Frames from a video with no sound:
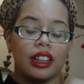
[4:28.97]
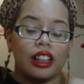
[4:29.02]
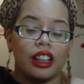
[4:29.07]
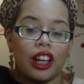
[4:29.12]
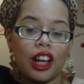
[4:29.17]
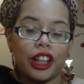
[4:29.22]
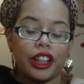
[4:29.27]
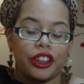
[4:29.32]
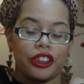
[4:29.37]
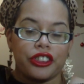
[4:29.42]

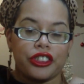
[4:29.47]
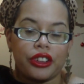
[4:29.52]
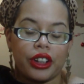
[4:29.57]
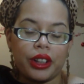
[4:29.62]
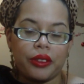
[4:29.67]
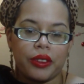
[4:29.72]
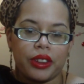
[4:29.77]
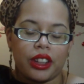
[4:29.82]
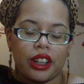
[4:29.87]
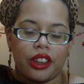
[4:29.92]
clog your
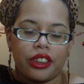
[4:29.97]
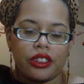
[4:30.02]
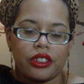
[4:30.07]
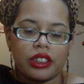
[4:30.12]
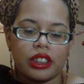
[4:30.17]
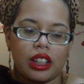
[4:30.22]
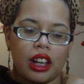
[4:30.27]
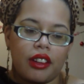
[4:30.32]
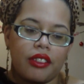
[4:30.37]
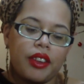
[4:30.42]
drain with
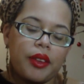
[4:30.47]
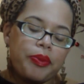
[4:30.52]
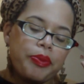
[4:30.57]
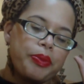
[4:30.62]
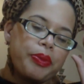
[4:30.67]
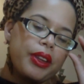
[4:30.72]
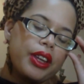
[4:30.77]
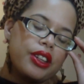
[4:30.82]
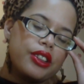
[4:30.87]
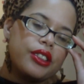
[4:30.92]
other
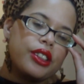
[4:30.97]
stuff.